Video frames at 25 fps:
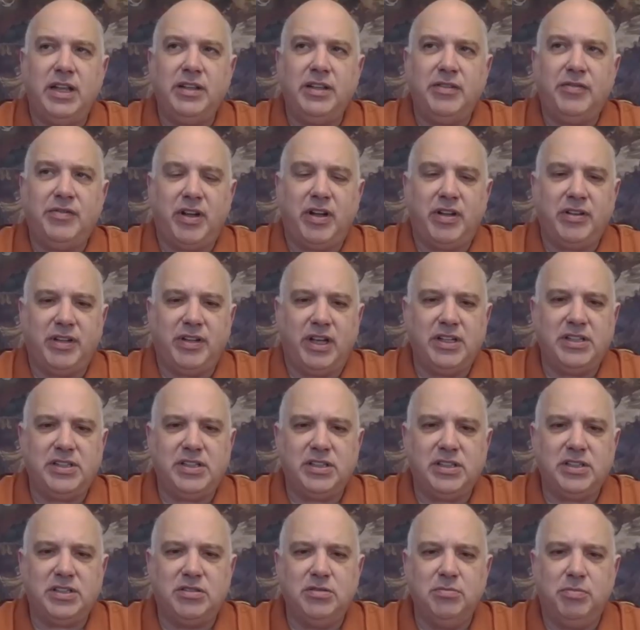done the
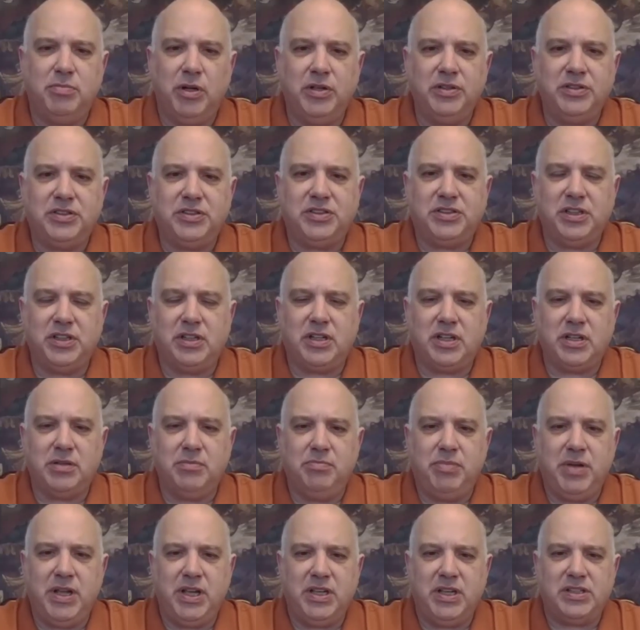foundations to build
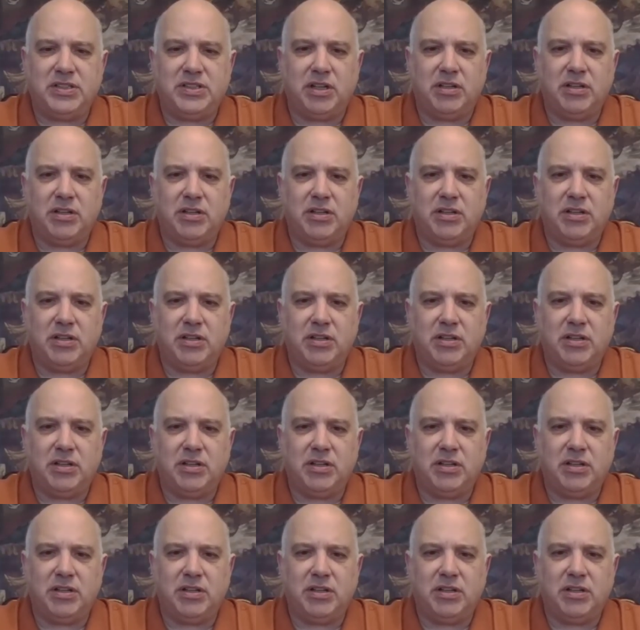circuit B.